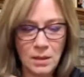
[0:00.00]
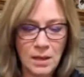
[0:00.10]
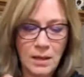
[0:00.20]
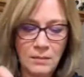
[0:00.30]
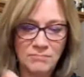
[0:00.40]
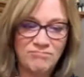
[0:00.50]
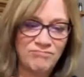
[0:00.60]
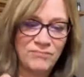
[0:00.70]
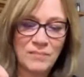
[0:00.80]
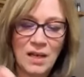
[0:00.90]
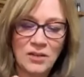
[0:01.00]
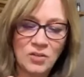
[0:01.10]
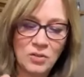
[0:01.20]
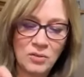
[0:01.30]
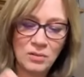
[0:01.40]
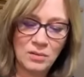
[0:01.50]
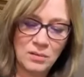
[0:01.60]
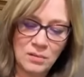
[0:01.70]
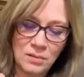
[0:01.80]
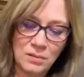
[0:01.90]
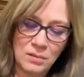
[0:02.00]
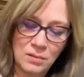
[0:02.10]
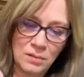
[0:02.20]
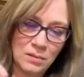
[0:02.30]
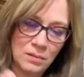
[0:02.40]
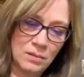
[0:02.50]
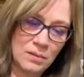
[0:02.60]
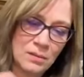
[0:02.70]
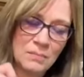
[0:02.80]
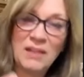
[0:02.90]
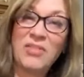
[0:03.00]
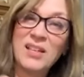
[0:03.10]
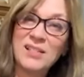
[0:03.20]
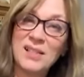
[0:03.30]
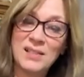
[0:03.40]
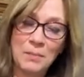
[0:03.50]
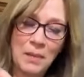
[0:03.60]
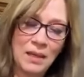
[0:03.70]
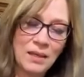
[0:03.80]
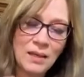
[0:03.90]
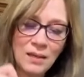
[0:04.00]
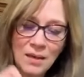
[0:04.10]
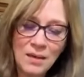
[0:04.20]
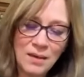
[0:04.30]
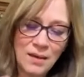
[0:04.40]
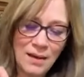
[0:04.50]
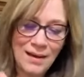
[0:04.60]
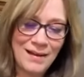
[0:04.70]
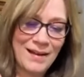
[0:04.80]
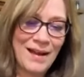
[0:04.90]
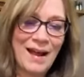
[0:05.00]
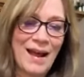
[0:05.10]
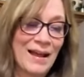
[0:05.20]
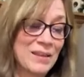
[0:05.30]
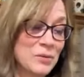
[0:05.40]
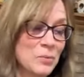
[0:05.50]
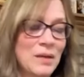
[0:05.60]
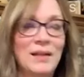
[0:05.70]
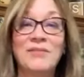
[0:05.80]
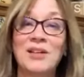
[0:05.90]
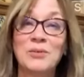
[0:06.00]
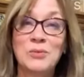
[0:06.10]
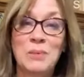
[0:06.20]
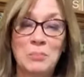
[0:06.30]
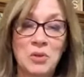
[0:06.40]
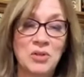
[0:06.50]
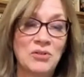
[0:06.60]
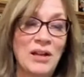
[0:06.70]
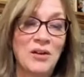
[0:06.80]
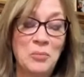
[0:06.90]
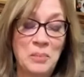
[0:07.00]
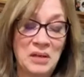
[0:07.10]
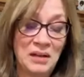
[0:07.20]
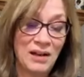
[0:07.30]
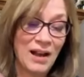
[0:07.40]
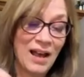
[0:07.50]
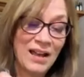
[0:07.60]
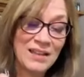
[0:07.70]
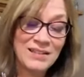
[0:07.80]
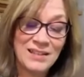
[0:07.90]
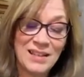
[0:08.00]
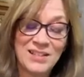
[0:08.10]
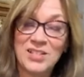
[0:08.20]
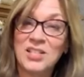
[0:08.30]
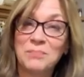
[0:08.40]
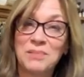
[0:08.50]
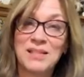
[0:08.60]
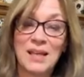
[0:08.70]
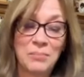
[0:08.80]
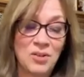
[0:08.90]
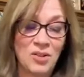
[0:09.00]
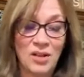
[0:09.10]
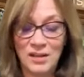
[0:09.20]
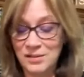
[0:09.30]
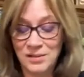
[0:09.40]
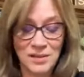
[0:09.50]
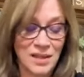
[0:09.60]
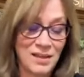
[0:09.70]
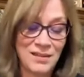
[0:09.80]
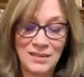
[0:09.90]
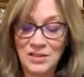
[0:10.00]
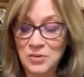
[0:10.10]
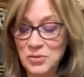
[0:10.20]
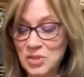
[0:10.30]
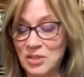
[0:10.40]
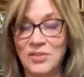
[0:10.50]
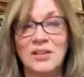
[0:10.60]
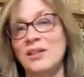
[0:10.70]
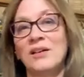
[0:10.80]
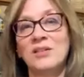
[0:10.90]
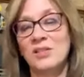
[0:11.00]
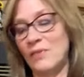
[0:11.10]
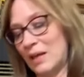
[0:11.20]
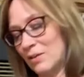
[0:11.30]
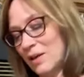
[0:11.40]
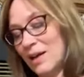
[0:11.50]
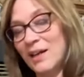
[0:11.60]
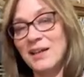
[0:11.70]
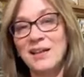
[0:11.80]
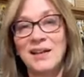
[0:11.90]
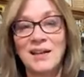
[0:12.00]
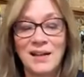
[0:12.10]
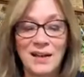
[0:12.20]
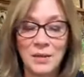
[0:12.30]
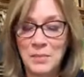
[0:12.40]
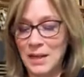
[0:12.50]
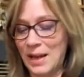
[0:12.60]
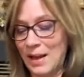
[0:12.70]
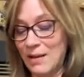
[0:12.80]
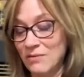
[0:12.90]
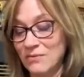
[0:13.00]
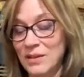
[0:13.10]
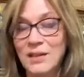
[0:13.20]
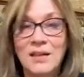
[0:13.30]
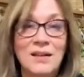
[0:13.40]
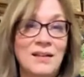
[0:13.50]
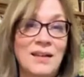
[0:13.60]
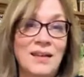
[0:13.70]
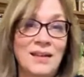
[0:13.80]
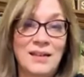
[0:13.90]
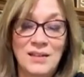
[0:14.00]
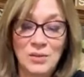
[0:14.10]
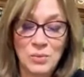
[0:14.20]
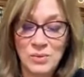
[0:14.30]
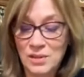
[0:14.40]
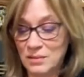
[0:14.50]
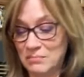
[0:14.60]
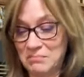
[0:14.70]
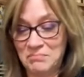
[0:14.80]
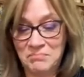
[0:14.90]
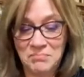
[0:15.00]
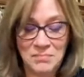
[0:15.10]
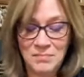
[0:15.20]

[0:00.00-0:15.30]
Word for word: um, under my things as I'm making. I use, well, I've got newspaper here now, but I get cheap tablecloths and they're usually the large vinyl kind and I can cut them in half and use them